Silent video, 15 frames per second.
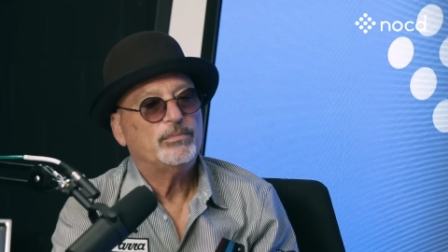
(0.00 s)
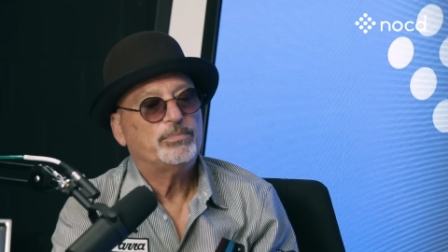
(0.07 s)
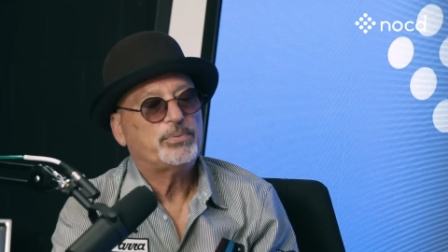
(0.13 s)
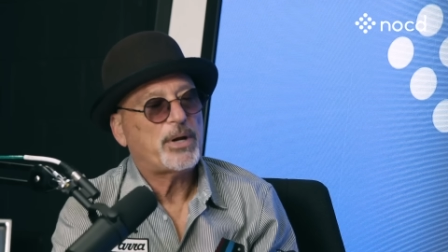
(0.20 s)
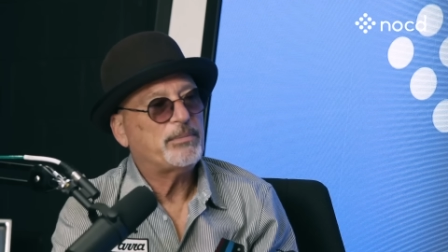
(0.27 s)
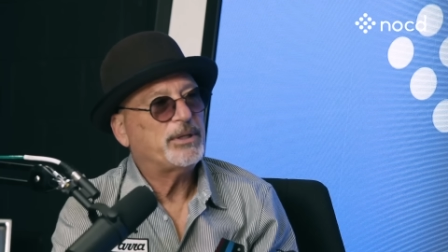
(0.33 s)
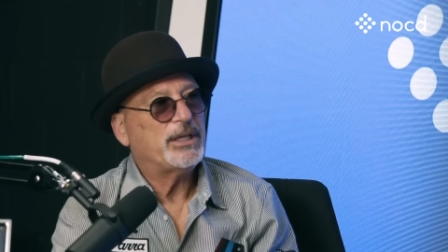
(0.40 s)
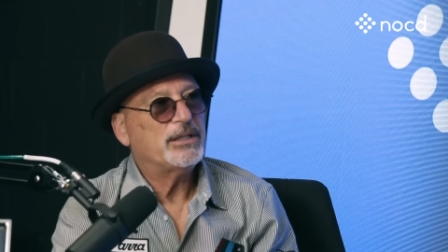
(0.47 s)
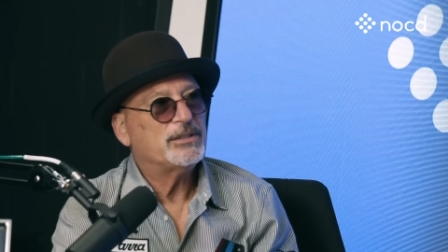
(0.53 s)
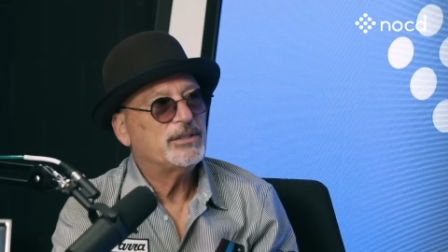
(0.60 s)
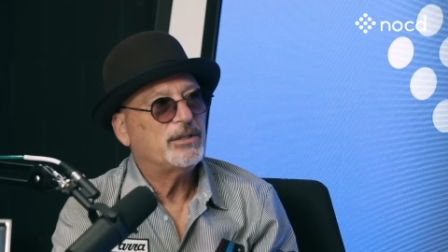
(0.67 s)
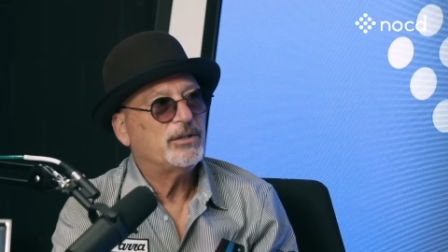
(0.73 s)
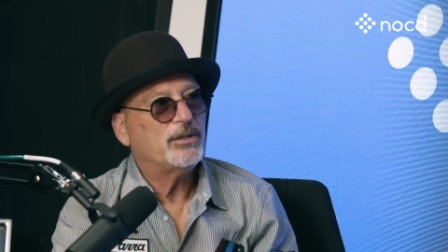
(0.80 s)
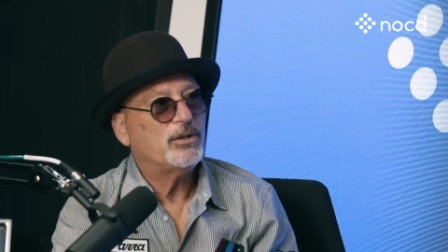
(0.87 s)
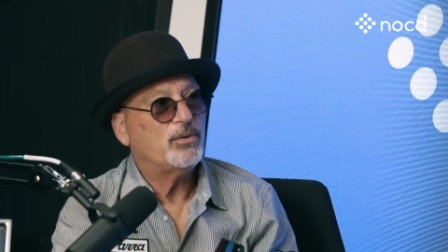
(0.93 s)
probably
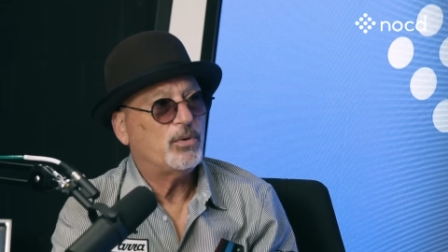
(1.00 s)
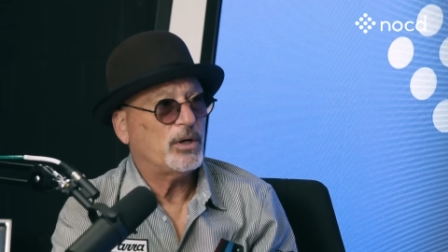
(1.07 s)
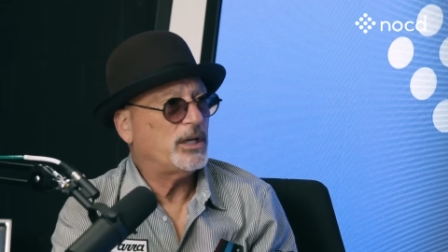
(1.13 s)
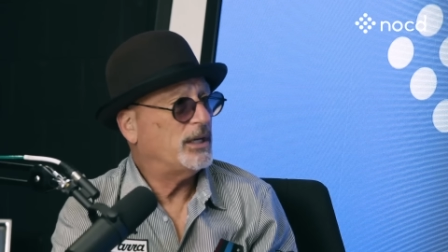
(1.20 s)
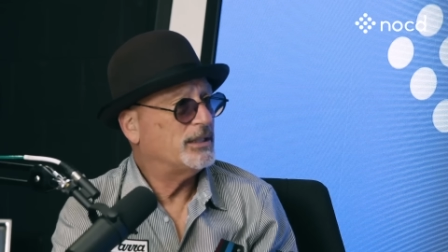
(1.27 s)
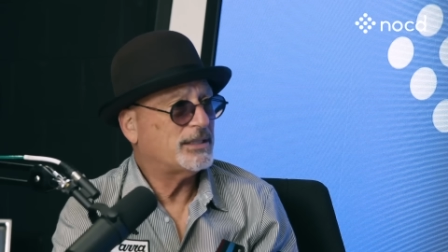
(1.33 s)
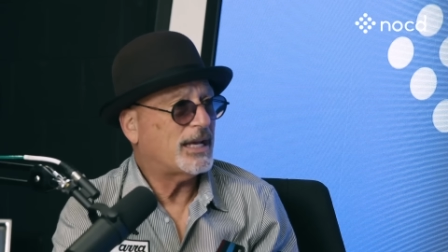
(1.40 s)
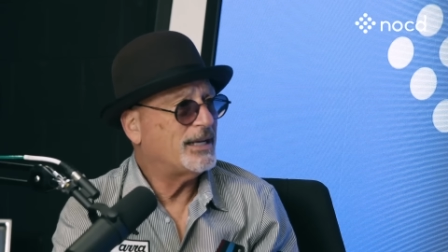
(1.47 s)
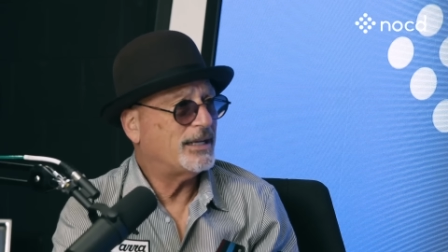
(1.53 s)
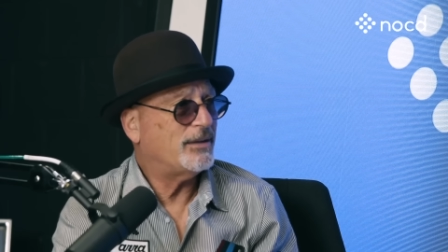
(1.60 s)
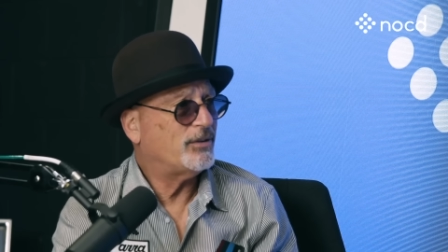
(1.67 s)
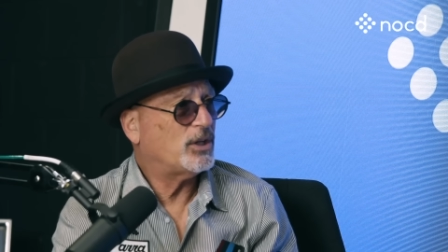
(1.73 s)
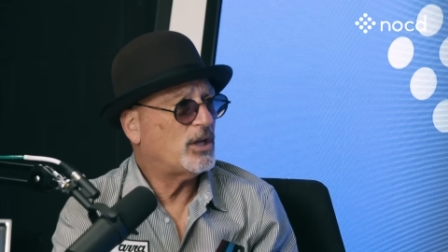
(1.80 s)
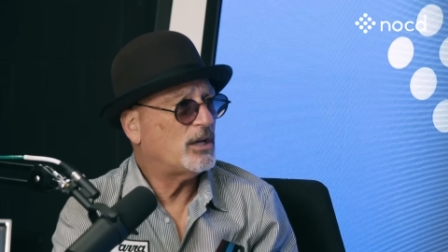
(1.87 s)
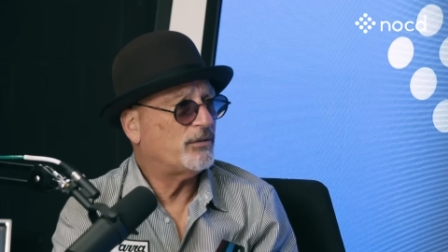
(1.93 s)
considered quirkiness. I didn't have
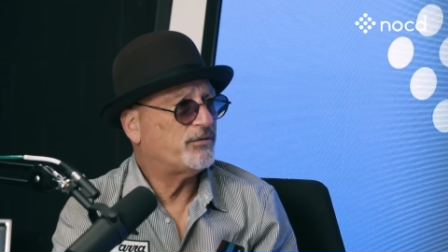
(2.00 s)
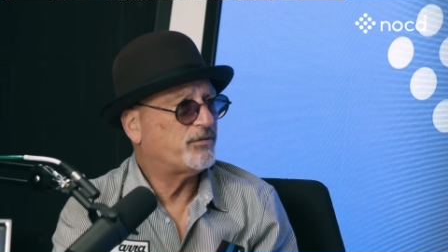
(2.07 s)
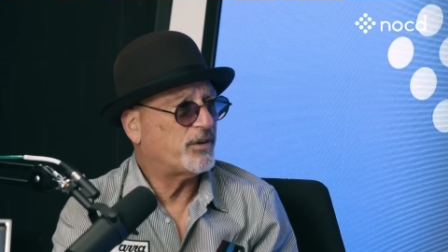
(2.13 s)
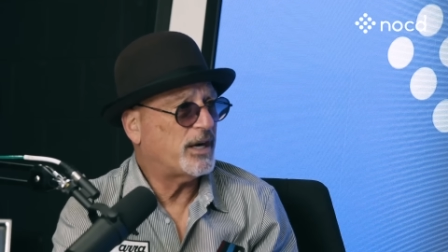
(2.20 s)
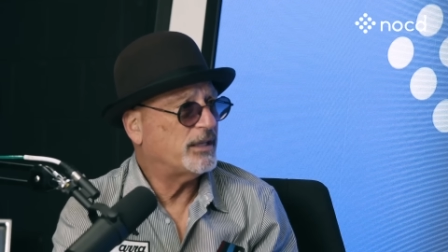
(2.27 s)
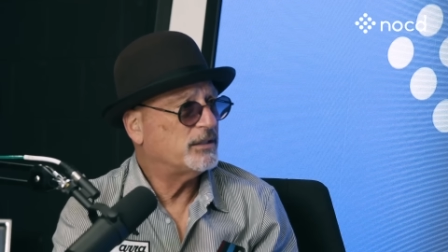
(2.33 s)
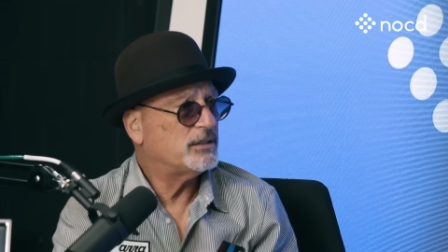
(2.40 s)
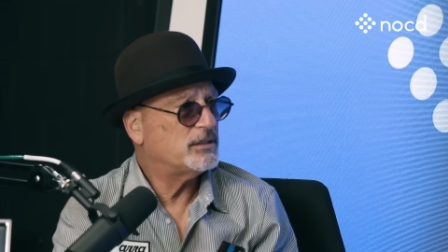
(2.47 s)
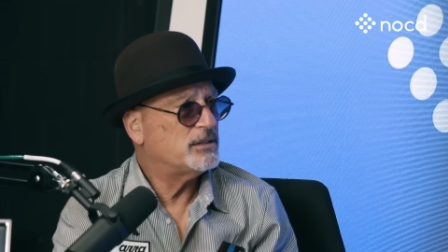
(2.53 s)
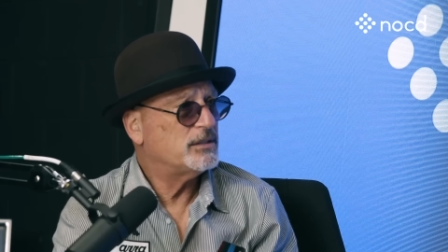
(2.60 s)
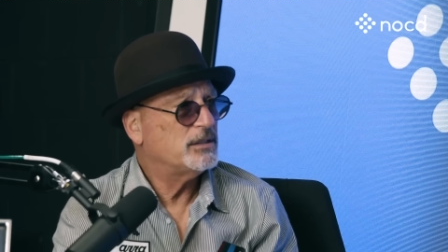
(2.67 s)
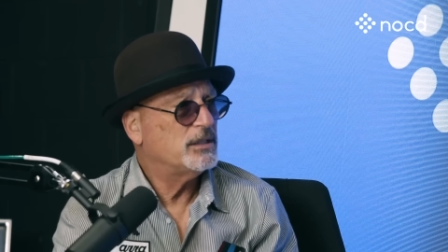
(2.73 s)
a lot of friends.